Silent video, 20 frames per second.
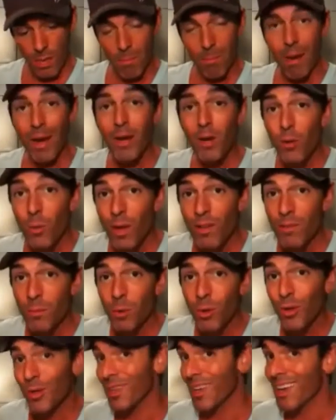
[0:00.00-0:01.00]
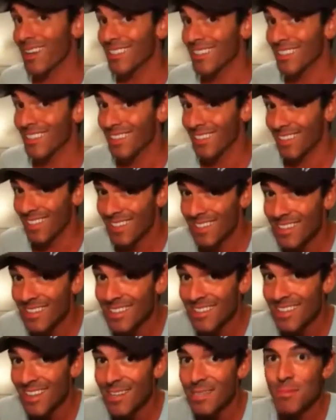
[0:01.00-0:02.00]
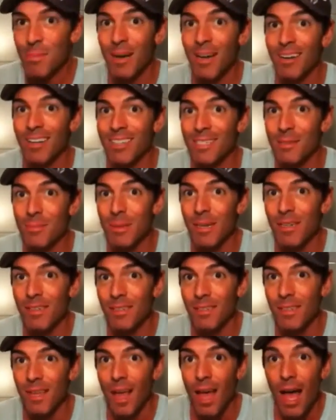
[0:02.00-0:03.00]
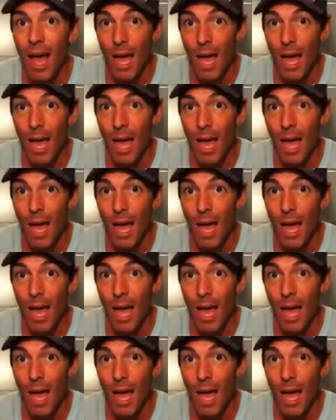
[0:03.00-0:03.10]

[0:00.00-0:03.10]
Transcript: microwavable yet delicious asparagus spears.